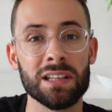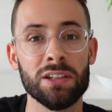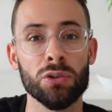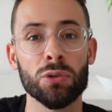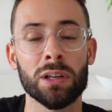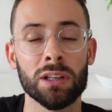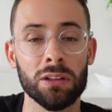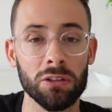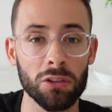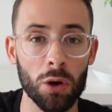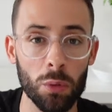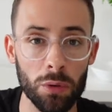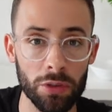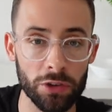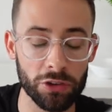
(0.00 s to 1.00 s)
that you can
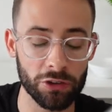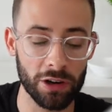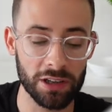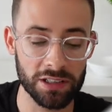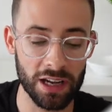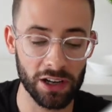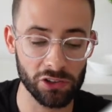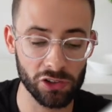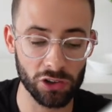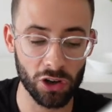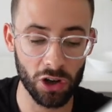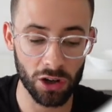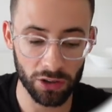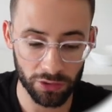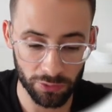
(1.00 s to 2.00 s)
lower the transaction
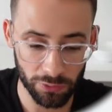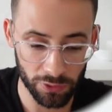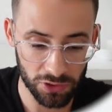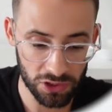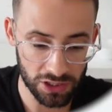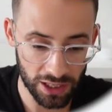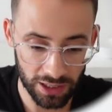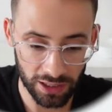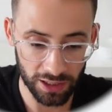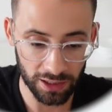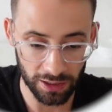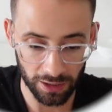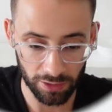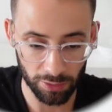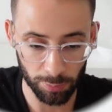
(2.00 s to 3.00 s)
costs for staking
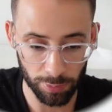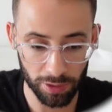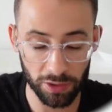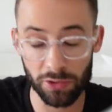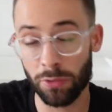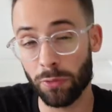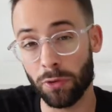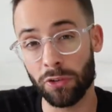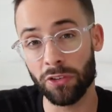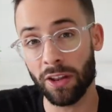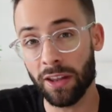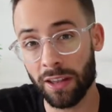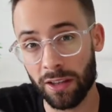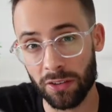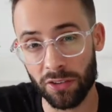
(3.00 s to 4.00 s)
ETH, because if you're
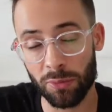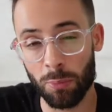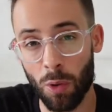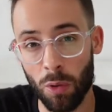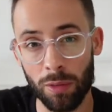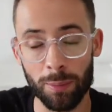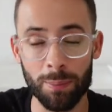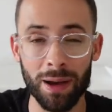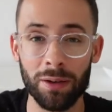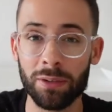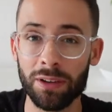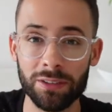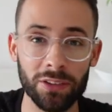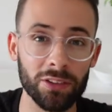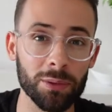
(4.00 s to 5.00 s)
staking a small amount,
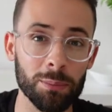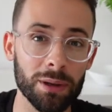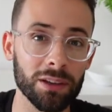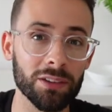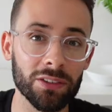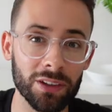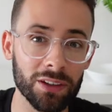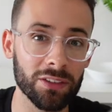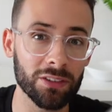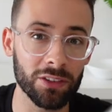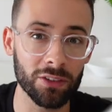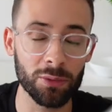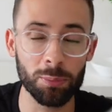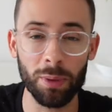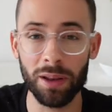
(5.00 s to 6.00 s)
it doesn't make sense to
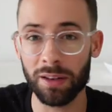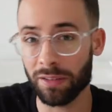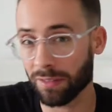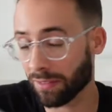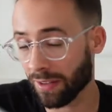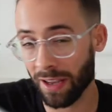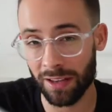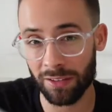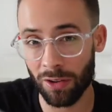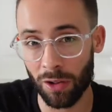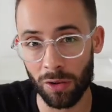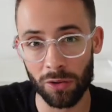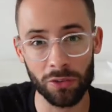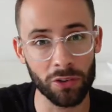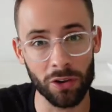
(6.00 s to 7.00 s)
spend
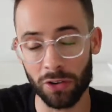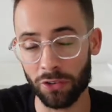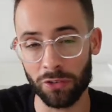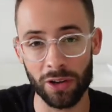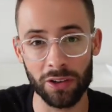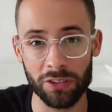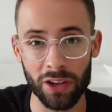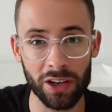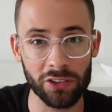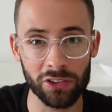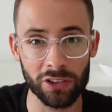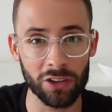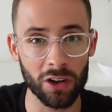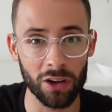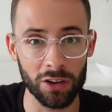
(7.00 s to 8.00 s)
$10 on
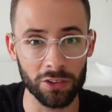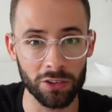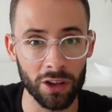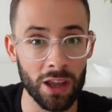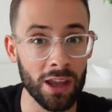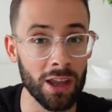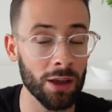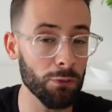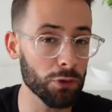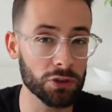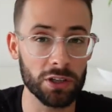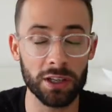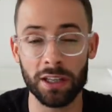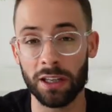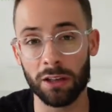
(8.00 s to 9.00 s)
transaction costs. If you're
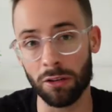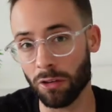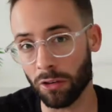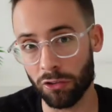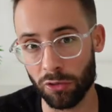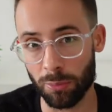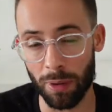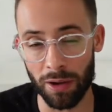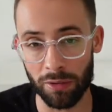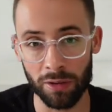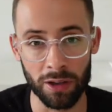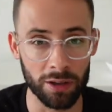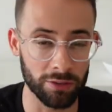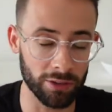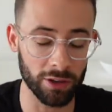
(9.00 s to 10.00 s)
staking a large amount,
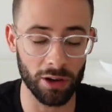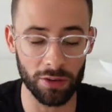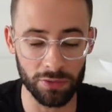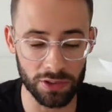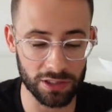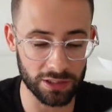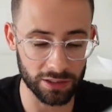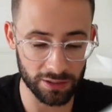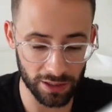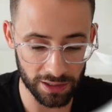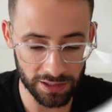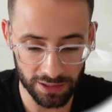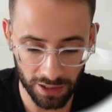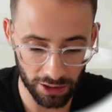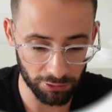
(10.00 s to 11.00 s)
then obviously
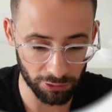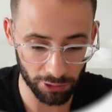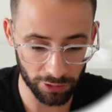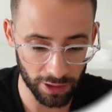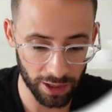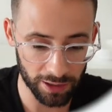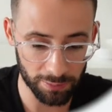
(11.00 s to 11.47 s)
that's not really that